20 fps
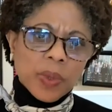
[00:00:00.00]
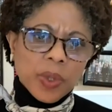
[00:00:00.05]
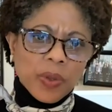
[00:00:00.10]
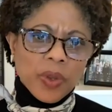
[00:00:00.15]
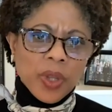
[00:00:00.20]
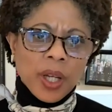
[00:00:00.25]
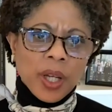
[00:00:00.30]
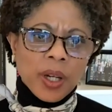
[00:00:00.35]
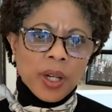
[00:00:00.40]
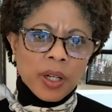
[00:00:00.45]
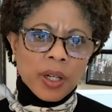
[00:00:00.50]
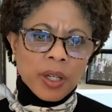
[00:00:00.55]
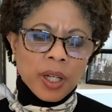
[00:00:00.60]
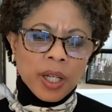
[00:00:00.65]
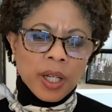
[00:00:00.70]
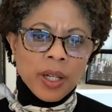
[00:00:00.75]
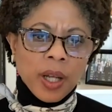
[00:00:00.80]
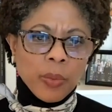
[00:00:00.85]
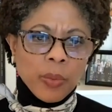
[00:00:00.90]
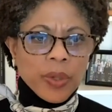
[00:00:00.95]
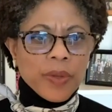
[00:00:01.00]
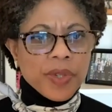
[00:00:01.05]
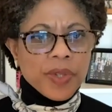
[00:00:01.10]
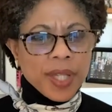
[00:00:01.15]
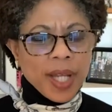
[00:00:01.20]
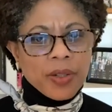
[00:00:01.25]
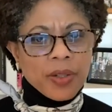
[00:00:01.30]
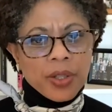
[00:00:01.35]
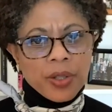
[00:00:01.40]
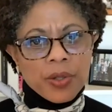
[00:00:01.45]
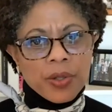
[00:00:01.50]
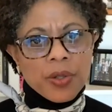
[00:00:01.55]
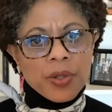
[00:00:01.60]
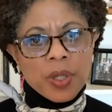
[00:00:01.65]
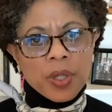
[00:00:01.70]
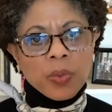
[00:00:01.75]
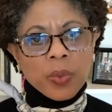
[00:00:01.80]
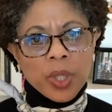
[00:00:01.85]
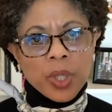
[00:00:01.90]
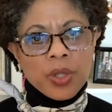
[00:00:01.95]
There are a number of sectors
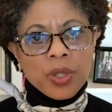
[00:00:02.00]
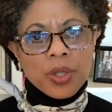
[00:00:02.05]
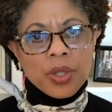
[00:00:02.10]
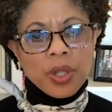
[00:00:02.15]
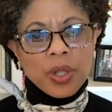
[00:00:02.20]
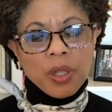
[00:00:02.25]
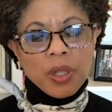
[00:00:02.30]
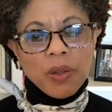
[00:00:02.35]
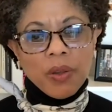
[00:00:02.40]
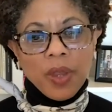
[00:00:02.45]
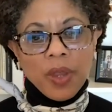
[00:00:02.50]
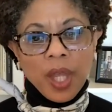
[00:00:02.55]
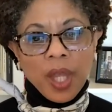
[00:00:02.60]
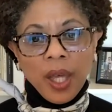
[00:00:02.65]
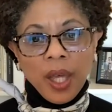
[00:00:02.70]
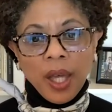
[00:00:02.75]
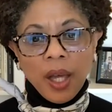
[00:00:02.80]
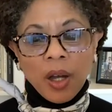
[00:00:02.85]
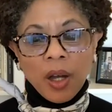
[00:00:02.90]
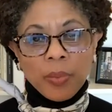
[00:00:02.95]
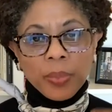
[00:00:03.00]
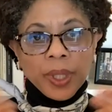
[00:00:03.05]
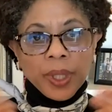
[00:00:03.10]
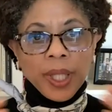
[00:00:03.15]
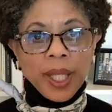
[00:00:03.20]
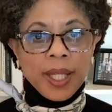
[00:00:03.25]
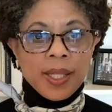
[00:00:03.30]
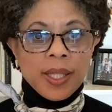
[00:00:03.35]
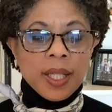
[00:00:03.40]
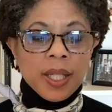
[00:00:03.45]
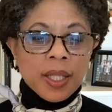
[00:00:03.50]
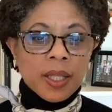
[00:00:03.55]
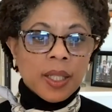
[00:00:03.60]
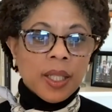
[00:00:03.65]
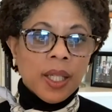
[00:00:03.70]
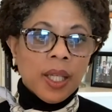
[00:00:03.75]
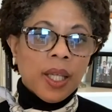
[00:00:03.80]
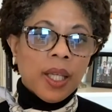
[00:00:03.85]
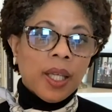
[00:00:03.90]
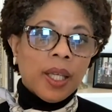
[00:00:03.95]
in which they are placing
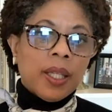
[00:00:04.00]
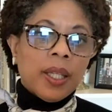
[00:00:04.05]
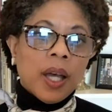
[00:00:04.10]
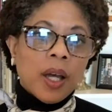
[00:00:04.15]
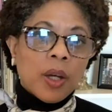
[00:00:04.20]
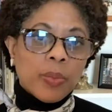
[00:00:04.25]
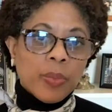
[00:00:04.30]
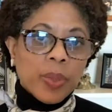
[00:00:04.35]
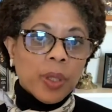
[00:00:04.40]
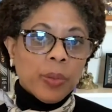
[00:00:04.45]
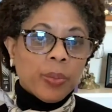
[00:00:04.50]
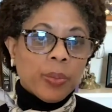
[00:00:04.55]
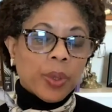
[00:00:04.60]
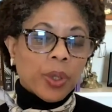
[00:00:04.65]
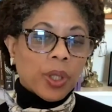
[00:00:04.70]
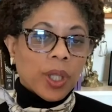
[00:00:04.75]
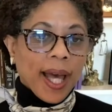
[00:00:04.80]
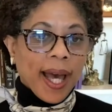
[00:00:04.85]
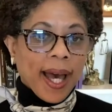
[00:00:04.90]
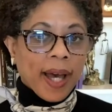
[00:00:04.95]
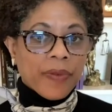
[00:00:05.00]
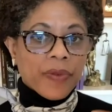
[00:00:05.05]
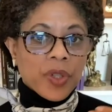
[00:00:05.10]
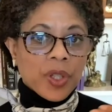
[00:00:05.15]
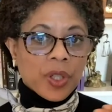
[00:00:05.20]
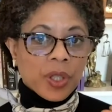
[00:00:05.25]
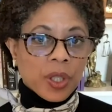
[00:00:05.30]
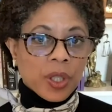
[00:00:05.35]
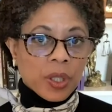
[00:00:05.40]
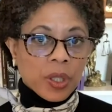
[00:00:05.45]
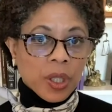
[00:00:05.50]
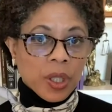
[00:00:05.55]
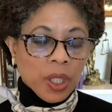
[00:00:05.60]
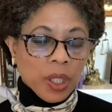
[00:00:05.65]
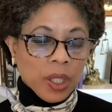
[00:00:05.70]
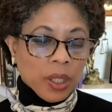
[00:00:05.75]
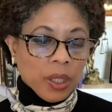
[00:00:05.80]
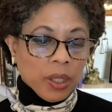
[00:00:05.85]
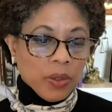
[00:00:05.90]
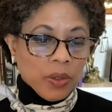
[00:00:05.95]
young people after
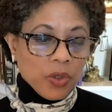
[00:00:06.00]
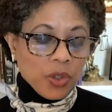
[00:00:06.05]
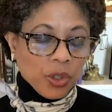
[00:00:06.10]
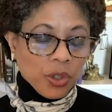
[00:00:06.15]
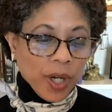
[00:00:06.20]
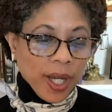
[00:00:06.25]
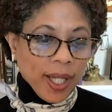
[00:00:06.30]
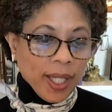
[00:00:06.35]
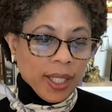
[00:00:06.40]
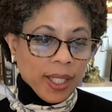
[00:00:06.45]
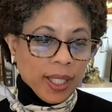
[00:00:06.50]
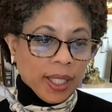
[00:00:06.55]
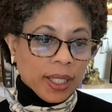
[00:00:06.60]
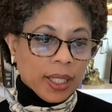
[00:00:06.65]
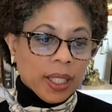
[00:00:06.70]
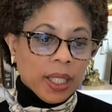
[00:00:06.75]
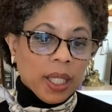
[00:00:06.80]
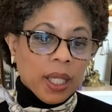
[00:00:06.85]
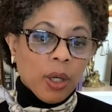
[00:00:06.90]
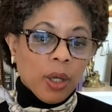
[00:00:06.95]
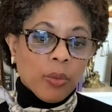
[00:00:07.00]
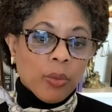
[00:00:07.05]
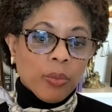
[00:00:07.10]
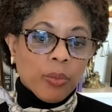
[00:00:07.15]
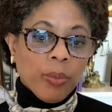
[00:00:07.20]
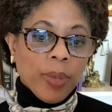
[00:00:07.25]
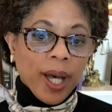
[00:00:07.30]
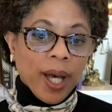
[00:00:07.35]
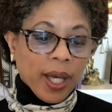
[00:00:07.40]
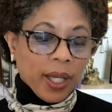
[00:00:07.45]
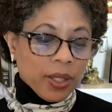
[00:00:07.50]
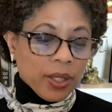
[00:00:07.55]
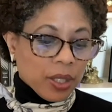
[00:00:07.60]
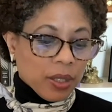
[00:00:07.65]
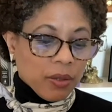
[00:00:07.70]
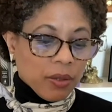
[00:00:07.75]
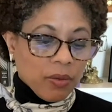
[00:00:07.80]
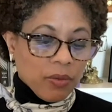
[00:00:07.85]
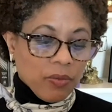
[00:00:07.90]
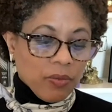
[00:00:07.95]
training, but
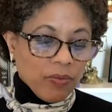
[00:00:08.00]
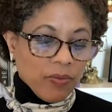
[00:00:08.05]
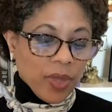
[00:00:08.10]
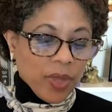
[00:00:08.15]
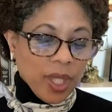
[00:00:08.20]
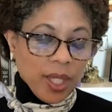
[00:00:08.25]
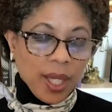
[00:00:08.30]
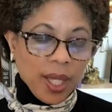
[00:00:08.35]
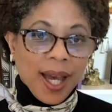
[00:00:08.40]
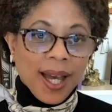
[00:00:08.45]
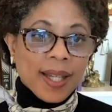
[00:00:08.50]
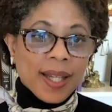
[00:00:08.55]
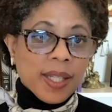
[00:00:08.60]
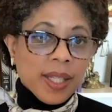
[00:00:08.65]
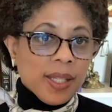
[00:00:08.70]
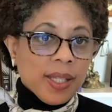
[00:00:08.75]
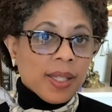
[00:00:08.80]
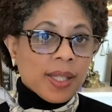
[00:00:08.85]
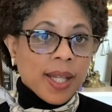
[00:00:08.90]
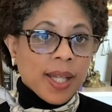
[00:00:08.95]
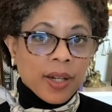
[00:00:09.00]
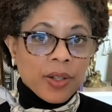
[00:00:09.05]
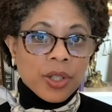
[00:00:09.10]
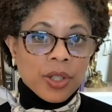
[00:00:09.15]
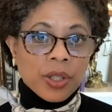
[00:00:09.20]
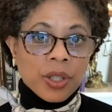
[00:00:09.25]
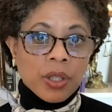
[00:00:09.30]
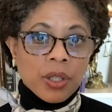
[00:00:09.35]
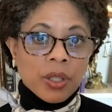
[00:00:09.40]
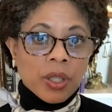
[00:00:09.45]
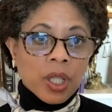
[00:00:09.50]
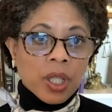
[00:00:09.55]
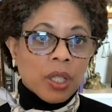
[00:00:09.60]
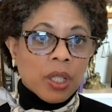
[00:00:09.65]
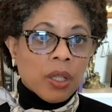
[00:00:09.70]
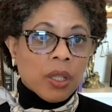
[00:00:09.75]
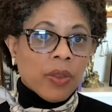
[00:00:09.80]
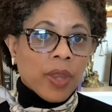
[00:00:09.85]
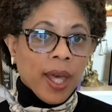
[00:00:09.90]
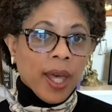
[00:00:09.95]
the IT sector,
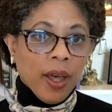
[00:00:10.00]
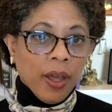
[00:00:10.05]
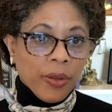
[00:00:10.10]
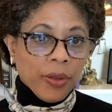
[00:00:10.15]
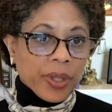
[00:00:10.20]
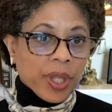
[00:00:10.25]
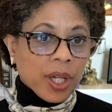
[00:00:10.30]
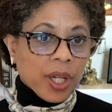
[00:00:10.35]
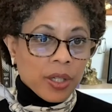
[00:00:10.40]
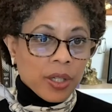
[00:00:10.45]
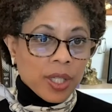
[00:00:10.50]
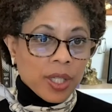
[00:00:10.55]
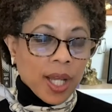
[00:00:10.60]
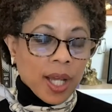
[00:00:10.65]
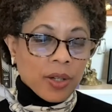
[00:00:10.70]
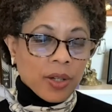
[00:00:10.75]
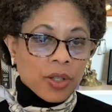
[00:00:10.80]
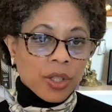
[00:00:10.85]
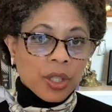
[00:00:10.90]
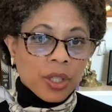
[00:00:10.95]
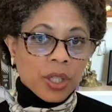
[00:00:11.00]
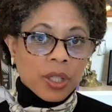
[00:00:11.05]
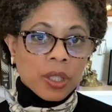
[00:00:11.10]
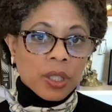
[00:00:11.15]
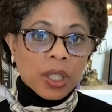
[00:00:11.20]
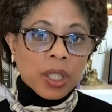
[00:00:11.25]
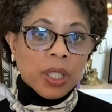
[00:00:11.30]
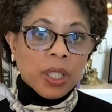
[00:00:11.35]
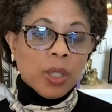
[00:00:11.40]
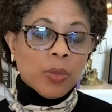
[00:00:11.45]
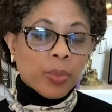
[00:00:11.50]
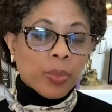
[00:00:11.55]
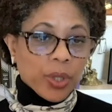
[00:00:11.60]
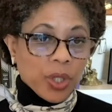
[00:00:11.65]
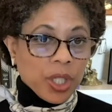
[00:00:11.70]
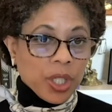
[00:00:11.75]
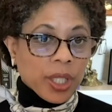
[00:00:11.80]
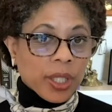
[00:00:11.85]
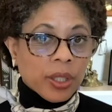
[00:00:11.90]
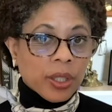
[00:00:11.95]
the healthcare sector in
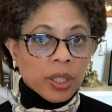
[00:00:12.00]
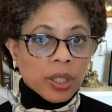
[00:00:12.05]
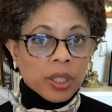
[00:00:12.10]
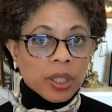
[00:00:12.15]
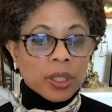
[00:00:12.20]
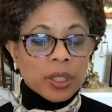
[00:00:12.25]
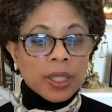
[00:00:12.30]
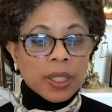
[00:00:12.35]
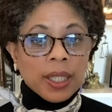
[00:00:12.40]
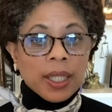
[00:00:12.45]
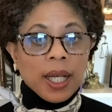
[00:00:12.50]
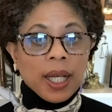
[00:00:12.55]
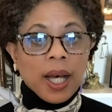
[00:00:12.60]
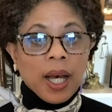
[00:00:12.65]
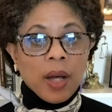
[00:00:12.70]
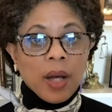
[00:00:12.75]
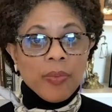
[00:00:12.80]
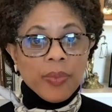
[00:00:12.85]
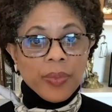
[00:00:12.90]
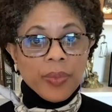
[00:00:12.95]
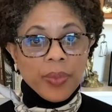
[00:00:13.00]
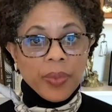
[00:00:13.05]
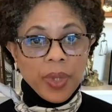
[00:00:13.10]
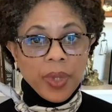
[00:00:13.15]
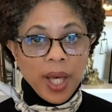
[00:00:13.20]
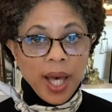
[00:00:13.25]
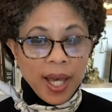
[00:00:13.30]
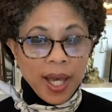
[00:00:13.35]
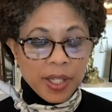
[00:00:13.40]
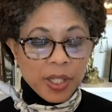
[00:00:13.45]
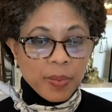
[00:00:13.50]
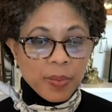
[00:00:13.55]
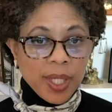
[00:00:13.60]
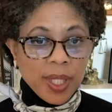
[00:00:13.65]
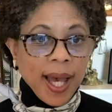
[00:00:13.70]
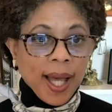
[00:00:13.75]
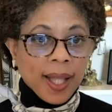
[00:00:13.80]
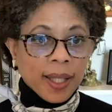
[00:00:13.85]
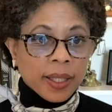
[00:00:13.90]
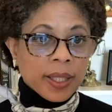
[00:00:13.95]
particular, the
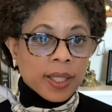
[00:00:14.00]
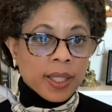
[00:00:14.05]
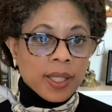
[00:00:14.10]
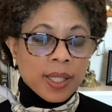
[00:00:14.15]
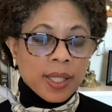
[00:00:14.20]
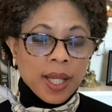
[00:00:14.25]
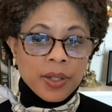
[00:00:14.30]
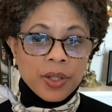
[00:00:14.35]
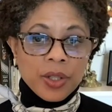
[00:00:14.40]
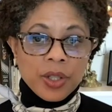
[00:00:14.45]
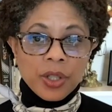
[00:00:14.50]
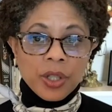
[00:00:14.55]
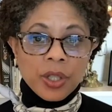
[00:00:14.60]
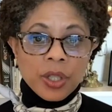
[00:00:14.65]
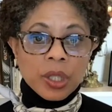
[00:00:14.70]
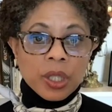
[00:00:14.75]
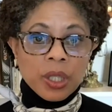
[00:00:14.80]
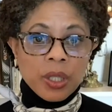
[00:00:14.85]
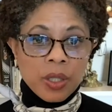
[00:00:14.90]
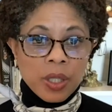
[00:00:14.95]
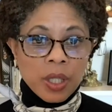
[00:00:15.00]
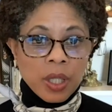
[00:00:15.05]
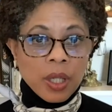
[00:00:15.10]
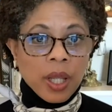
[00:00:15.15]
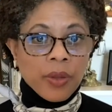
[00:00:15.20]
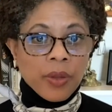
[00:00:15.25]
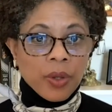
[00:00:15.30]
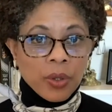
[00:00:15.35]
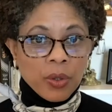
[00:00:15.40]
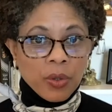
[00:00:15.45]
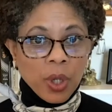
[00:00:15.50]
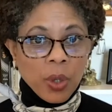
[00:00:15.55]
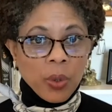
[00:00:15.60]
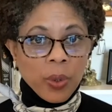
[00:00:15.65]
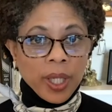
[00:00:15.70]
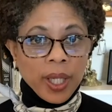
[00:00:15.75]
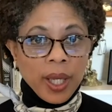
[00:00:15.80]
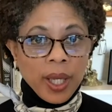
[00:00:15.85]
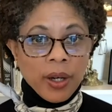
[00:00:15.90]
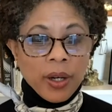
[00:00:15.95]
hospitality sector is another
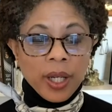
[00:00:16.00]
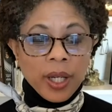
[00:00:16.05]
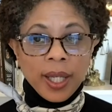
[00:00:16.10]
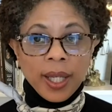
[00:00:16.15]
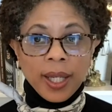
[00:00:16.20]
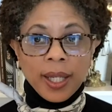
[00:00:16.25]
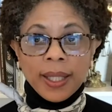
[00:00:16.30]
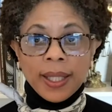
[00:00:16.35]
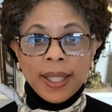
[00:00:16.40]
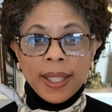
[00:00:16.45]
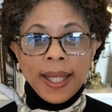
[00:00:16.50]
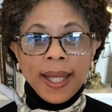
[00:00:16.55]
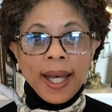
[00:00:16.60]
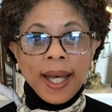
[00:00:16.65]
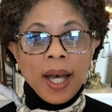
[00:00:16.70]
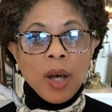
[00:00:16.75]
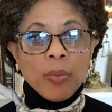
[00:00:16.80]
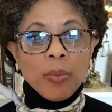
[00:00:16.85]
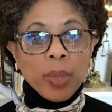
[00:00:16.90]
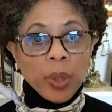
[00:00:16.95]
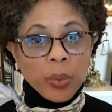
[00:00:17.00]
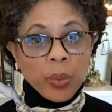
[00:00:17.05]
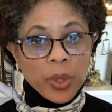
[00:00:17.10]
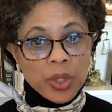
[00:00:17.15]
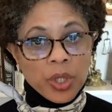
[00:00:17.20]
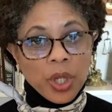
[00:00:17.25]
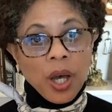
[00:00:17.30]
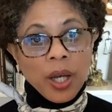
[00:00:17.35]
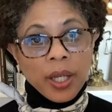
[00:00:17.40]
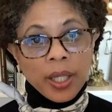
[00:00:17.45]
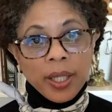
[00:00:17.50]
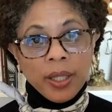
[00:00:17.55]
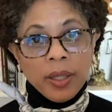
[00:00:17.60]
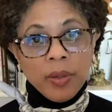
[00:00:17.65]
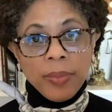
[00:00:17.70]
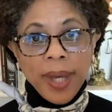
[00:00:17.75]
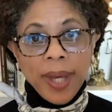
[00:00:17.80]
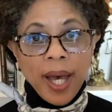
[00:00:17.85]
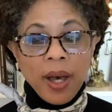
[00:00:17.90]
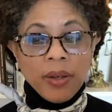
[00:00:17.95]
growing area, but we're talking
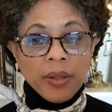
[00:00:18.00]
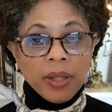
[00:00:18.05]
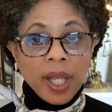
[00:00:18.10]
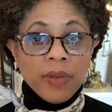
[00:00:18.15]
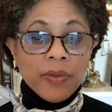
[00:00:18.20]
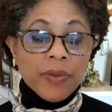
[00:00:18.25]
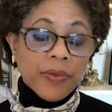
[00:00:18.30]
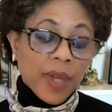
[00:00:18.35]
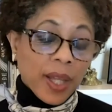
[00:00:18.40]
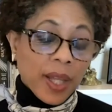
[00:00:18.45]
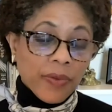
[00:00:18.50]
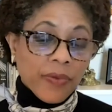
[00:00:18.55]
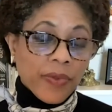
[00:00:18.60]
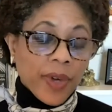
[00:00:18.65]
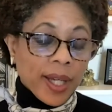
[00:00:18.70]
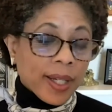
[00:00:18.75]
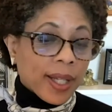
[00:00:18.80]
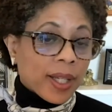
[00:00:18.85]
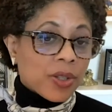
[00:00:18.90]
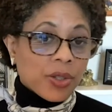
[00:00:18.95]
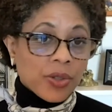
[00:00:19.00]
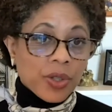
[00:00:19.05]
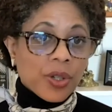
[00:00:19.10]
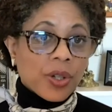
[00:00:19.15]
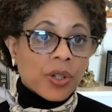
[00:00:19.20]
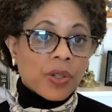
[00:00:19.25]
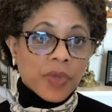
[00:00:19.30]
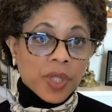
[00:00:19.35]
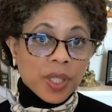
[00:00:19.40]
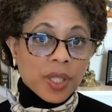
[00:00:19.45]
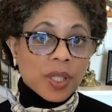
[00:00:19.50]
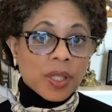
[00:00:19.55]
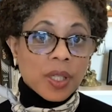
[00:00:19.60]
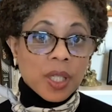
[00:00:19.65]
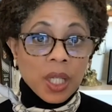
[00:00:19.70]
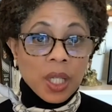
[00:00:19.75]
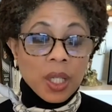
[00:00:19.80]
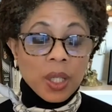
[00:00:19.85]
about, and financial services.